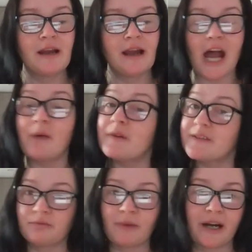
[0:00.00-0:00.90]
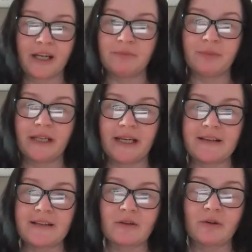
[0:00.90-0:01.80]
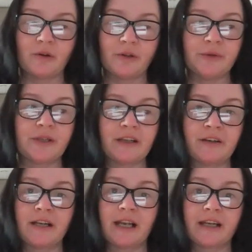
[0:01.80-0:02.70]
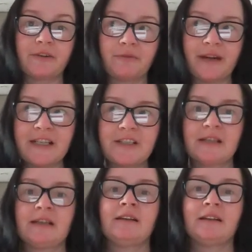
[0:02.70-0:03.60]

Amazon Marketplace, or you can rent